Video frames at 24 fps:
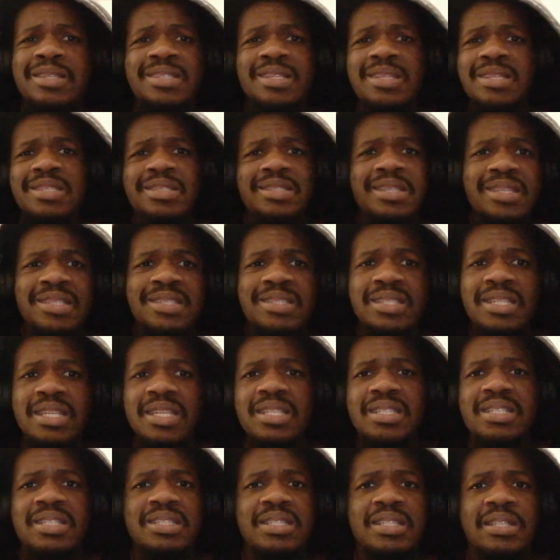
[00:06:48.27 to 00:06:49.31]
since this
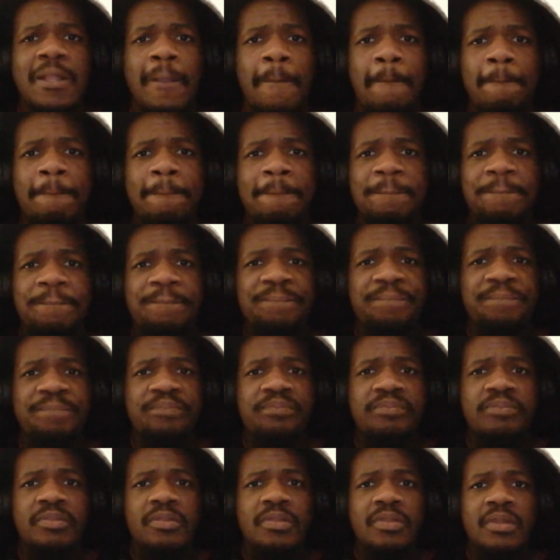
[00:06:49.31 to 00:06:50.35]
season.
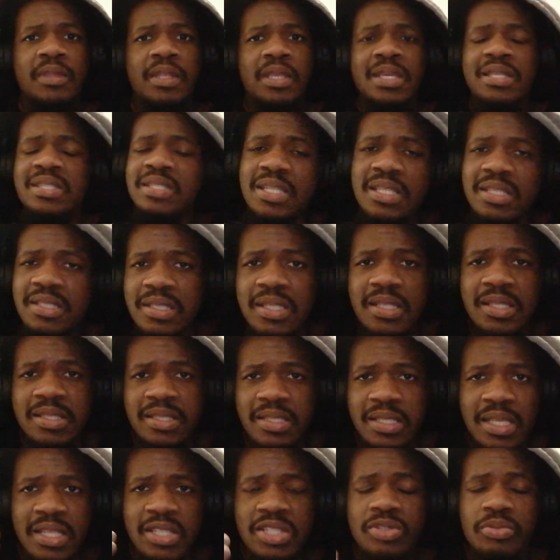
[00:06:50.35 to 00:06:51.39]
It's since this
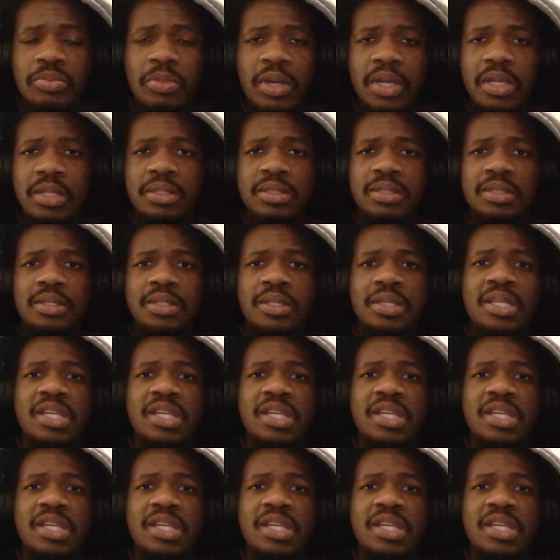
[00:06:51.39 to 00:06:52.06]
season, man.